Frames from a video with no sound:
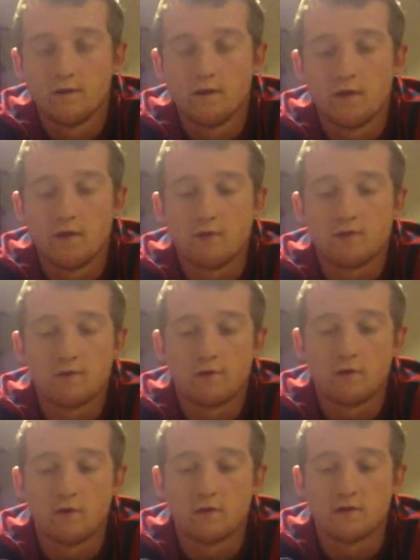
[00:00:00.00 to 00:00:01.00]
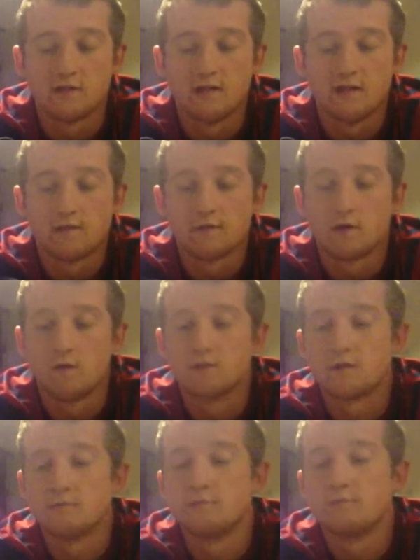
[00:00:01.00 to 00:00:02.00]
they used to be called as lethal
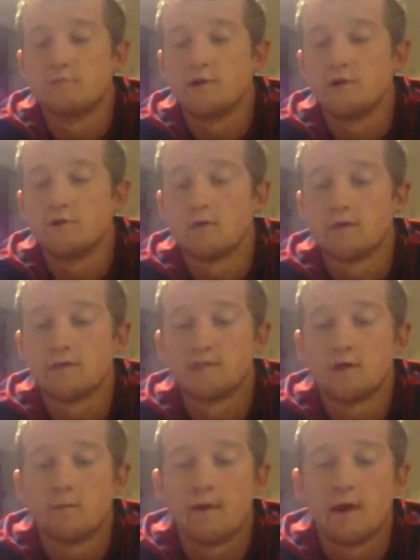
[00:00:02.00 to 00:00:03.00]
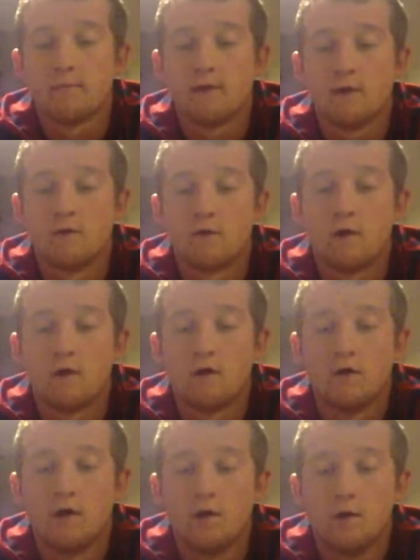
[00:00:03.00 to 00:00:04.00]
zones. I'm pretty sure they still might be or not,
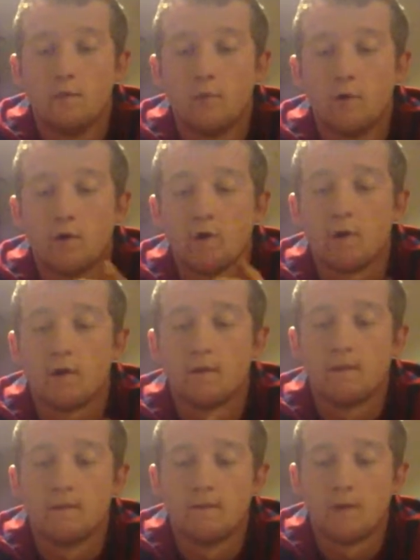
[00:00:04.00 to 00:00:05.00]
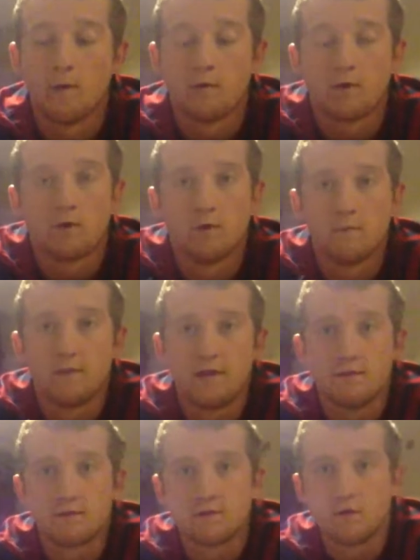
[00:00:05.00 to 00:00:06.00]
but I'm going to call them
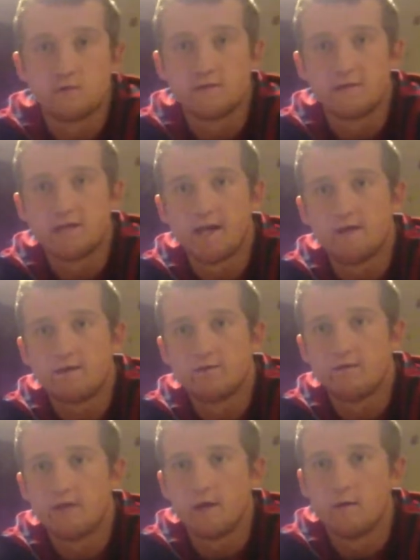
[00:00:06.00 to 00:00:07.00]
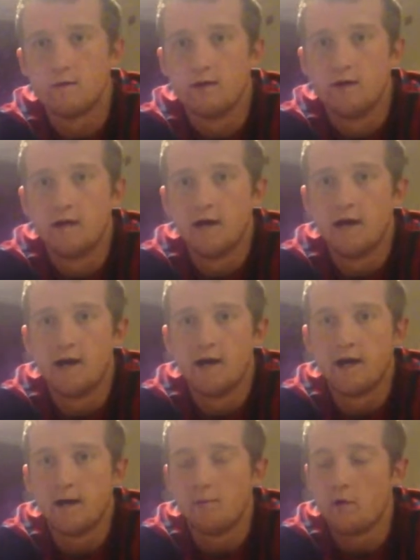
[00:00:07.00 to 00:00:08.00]
lethal zones for the sake of this video.
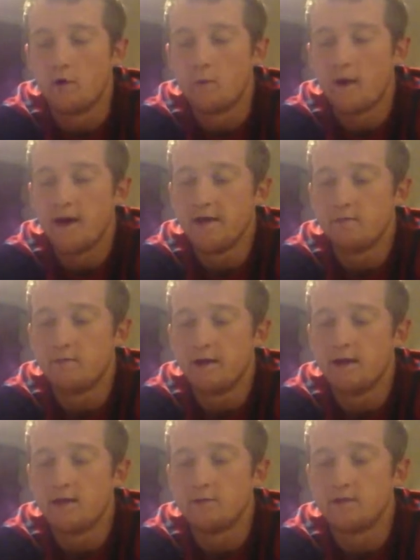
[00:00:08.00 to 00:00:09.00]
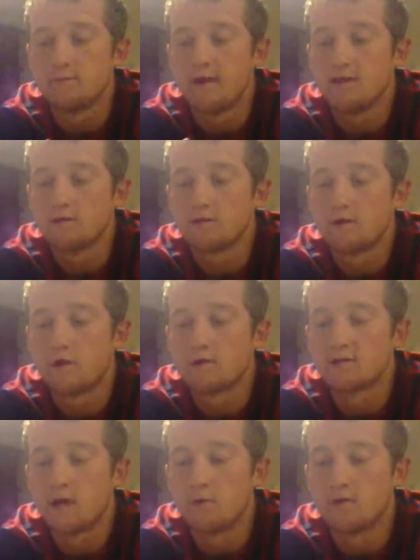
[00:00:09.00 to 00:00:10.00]
Are put in a way really which makes
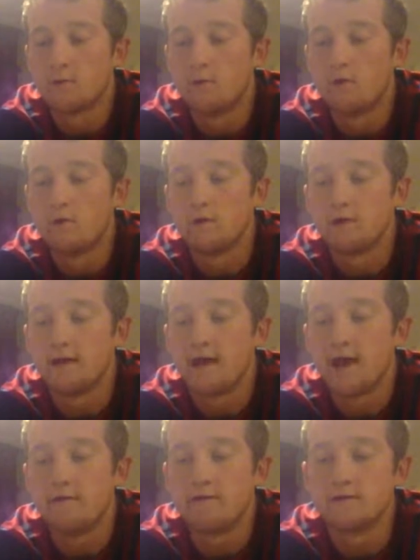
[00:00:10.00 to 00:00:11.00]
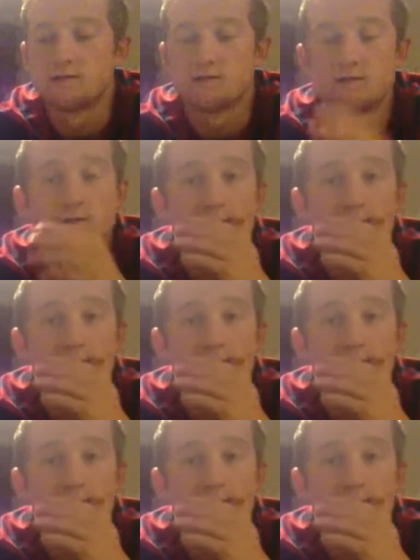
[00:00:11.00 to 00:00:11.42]
contact with the ball in areas